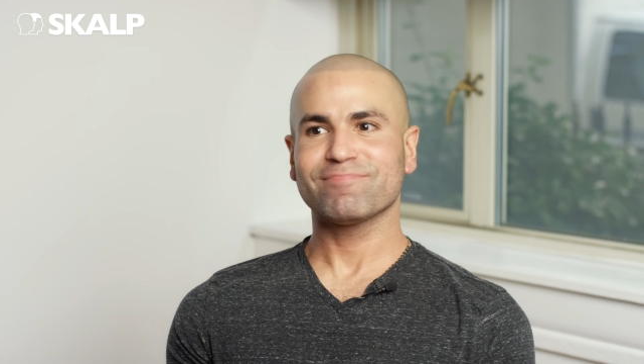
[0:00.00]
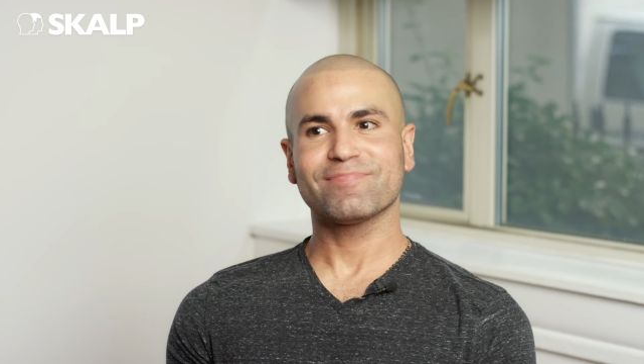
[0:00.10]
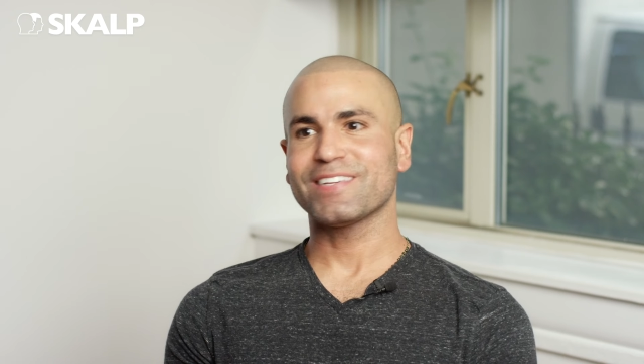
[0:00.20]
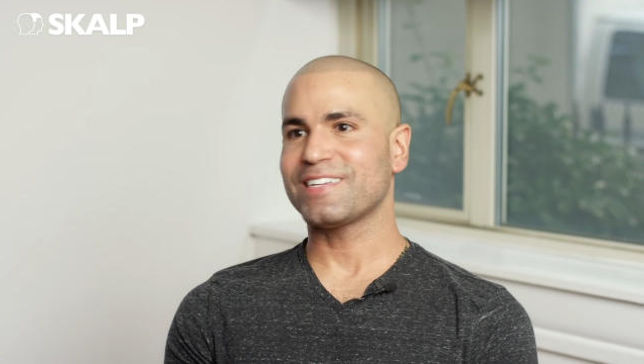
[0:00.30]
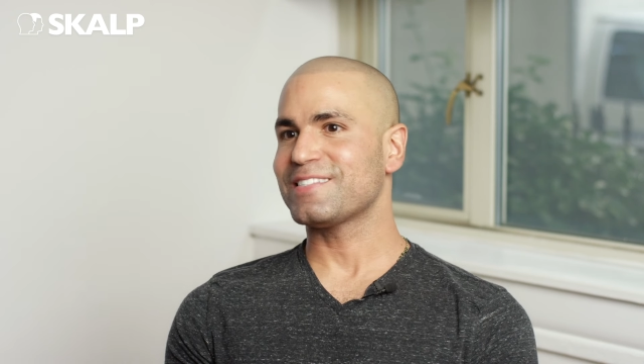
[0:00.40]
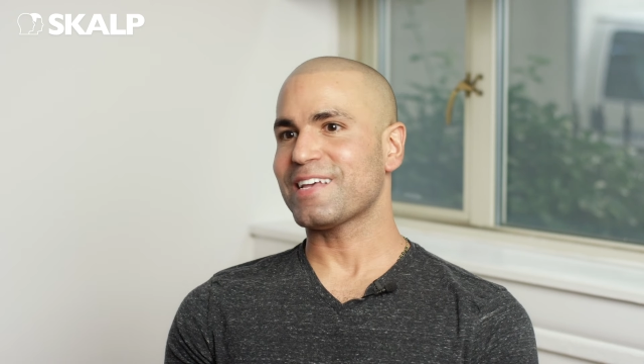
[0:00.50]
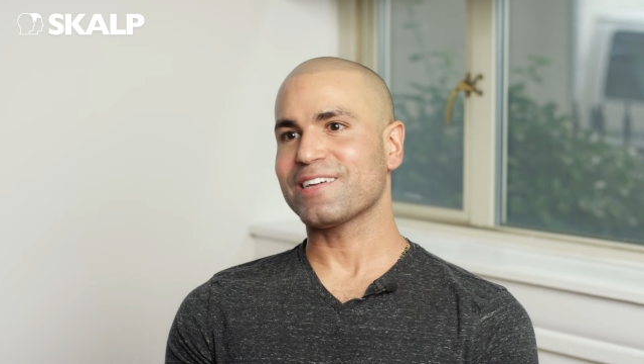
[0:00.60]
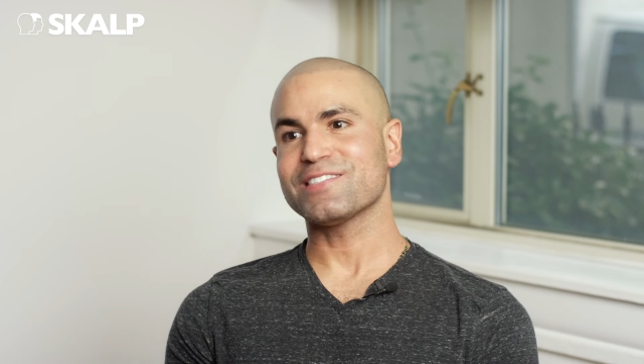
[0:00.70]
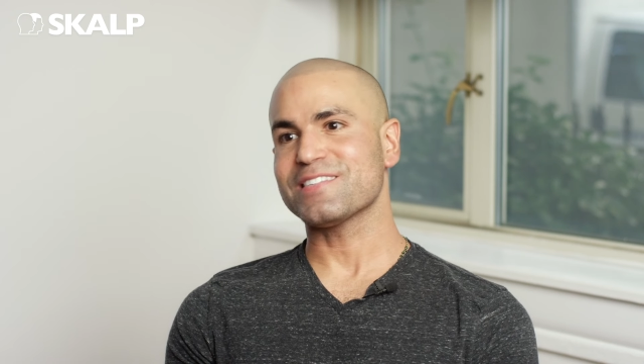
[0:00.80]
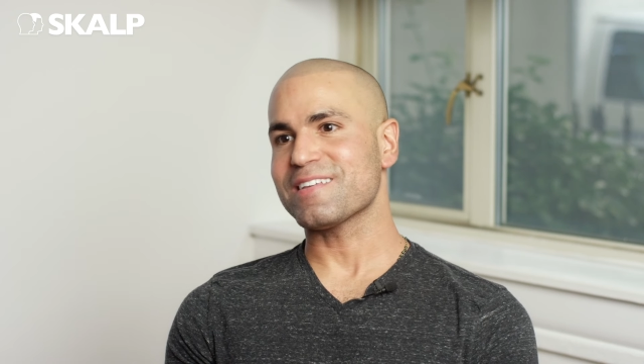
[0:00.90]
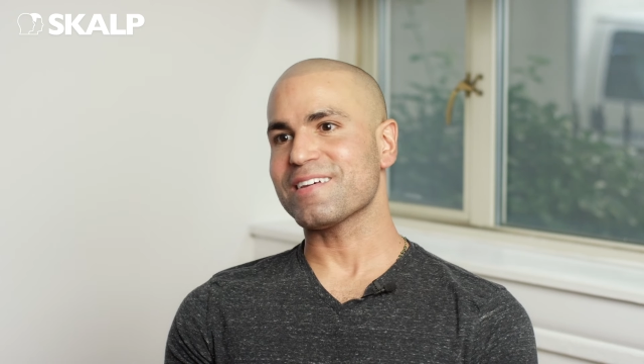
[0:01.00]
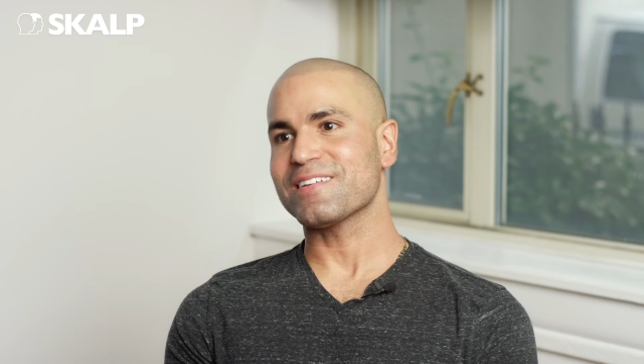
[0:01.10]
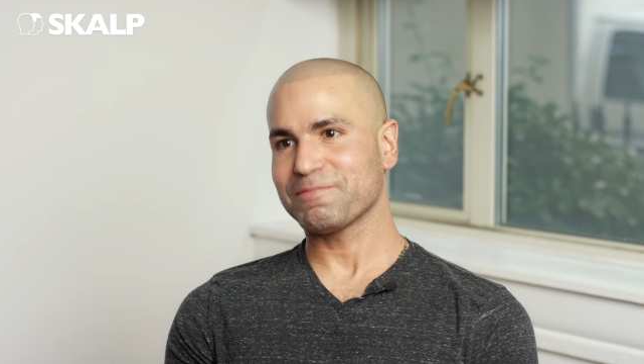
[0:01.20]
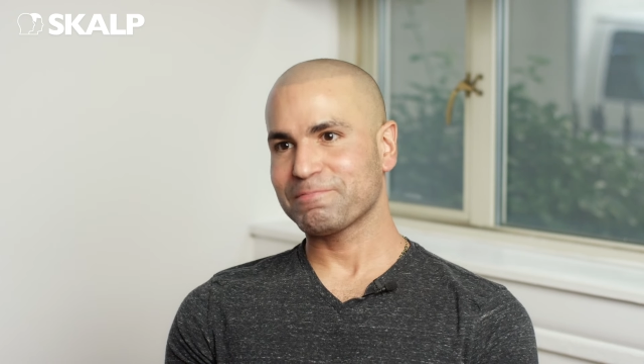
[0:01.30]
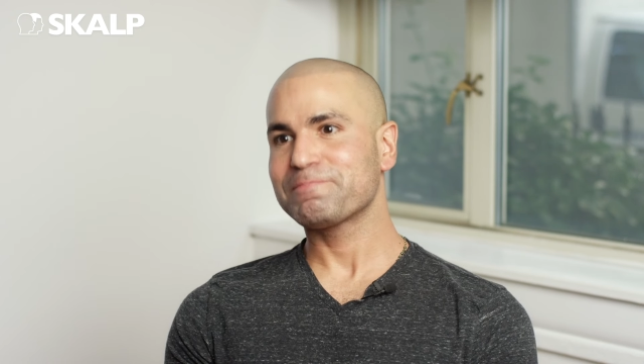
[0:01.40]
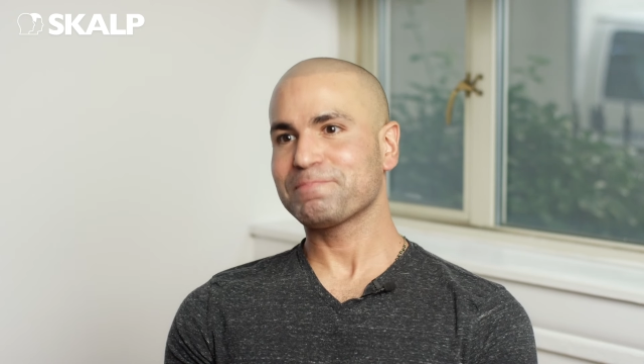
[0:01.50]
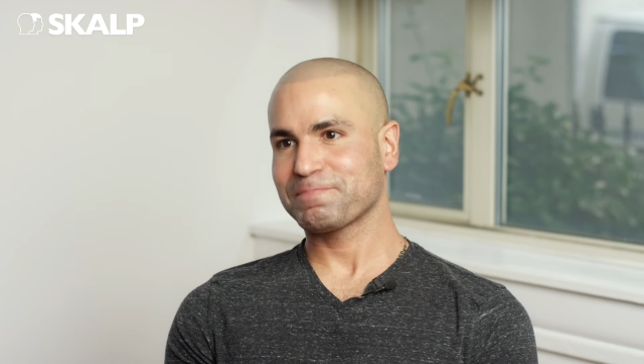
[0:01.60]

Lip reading: I guess I can say that.